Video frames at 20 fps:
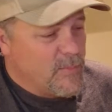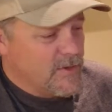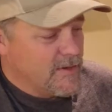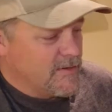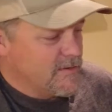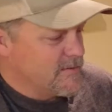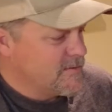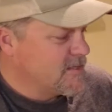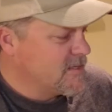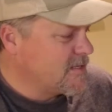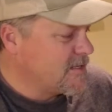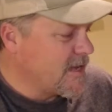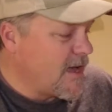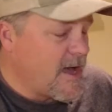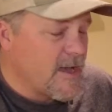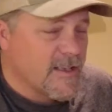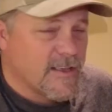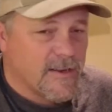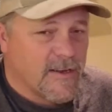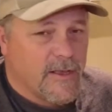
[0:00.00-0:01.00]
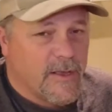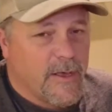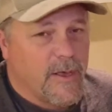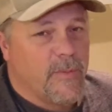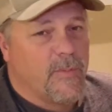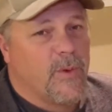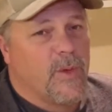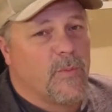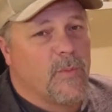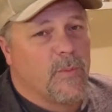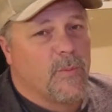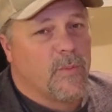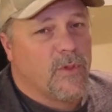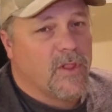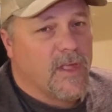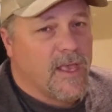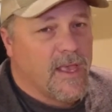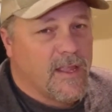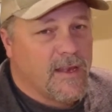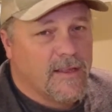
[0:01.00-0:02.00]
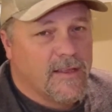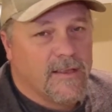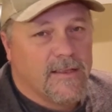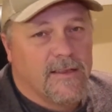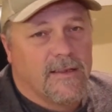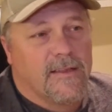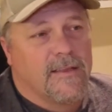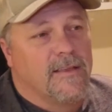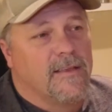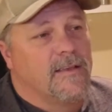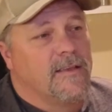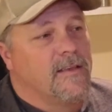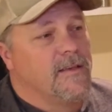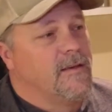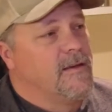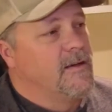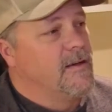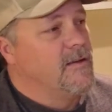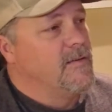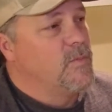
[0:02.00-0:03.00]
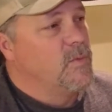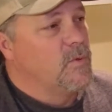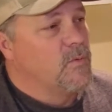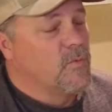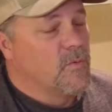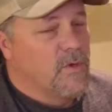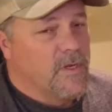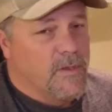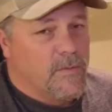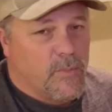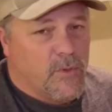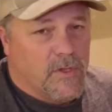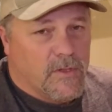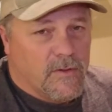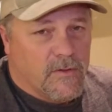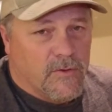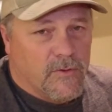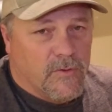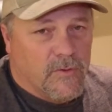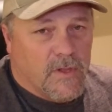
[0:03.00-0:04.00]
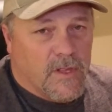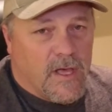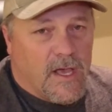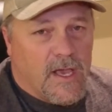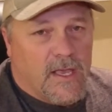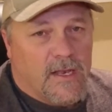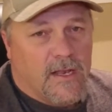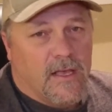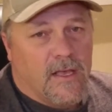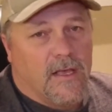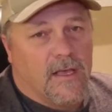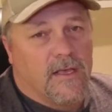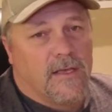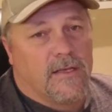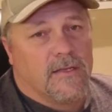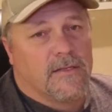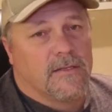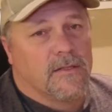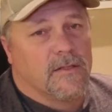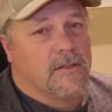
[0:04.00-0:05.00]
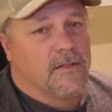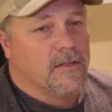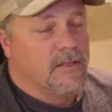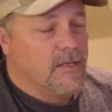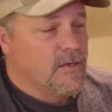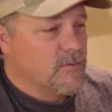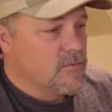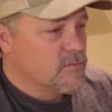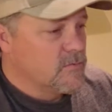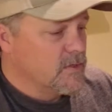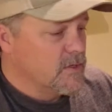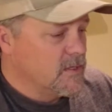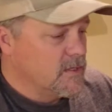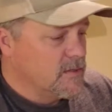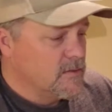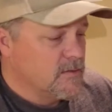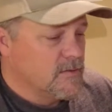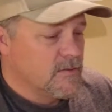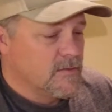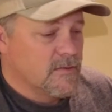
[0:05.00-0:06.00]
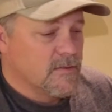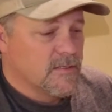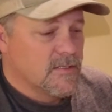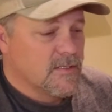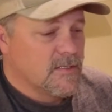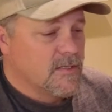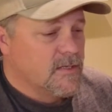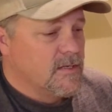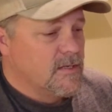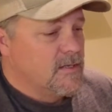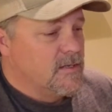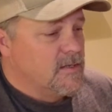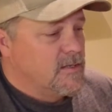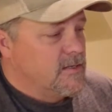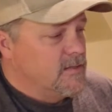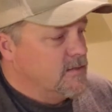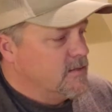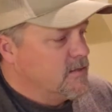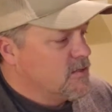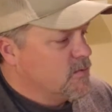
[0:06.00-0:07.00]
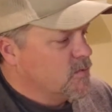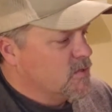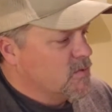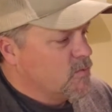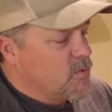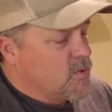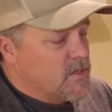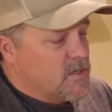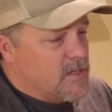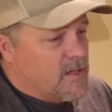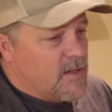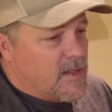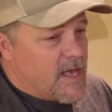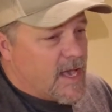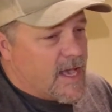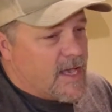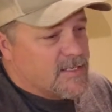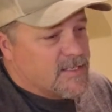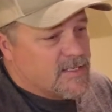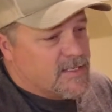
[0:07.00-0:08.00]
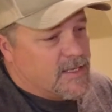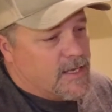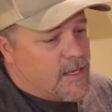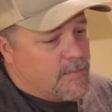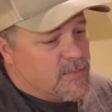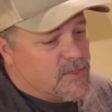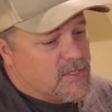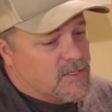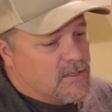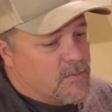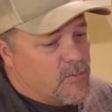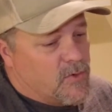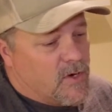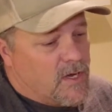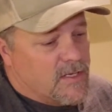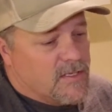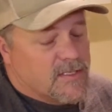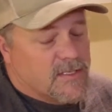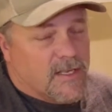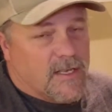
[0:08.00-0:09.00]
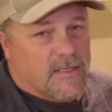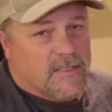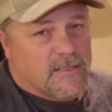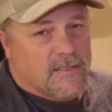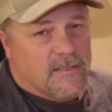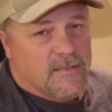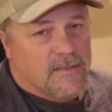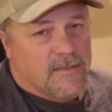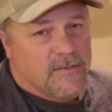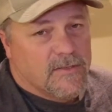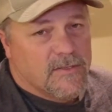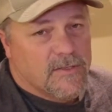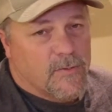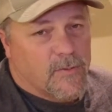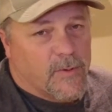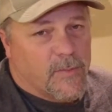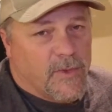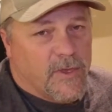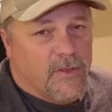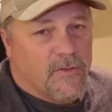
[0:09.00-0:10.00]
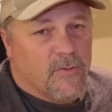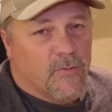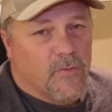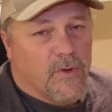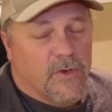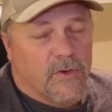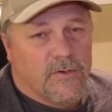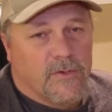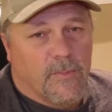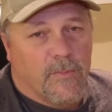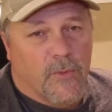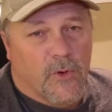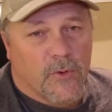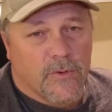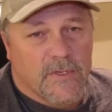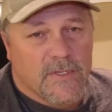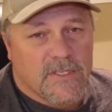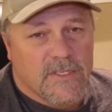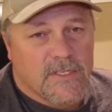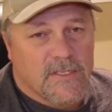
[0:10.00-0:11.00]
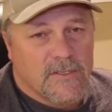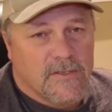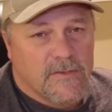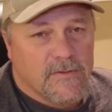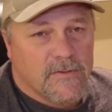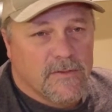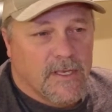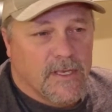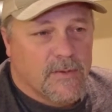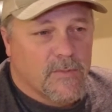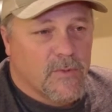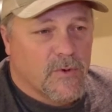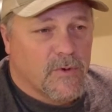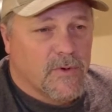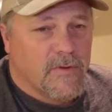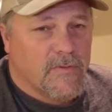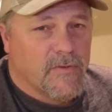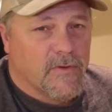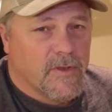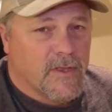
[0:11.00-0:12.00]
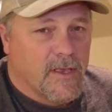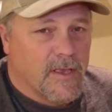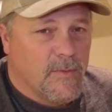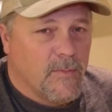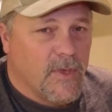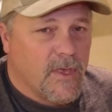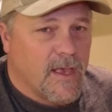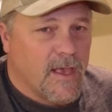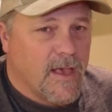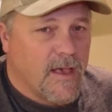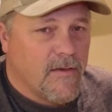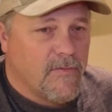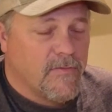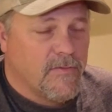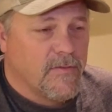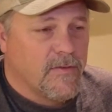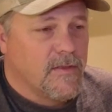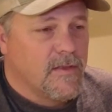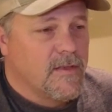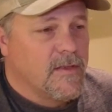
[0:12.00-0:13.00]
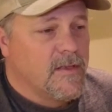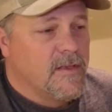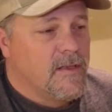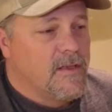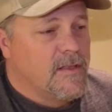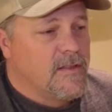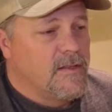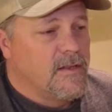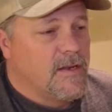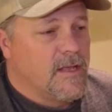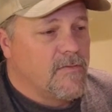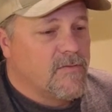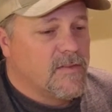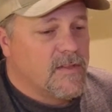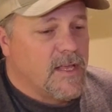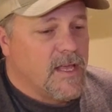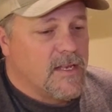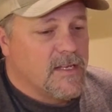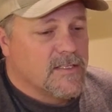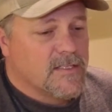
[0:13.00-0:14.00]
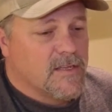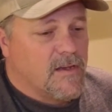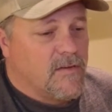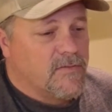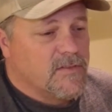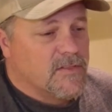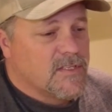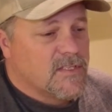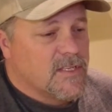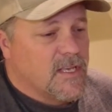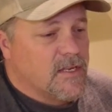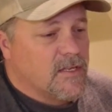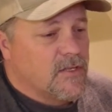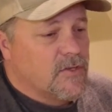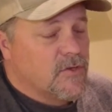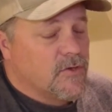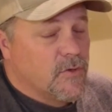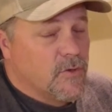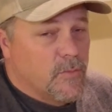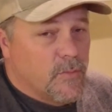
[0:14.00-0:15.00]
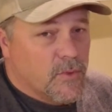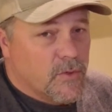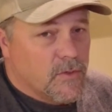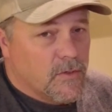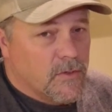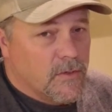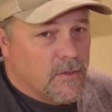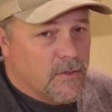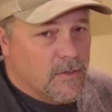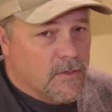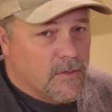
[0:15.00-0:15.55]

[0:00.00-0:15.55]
been stocking up, I've been planning, I've been putting new line on, cleaning reels. This was one of the last steps in the process. So we're going to be hitting the road to Murray soon, Lake Murray for KBF. Then after that, it's off to Sandy Cooper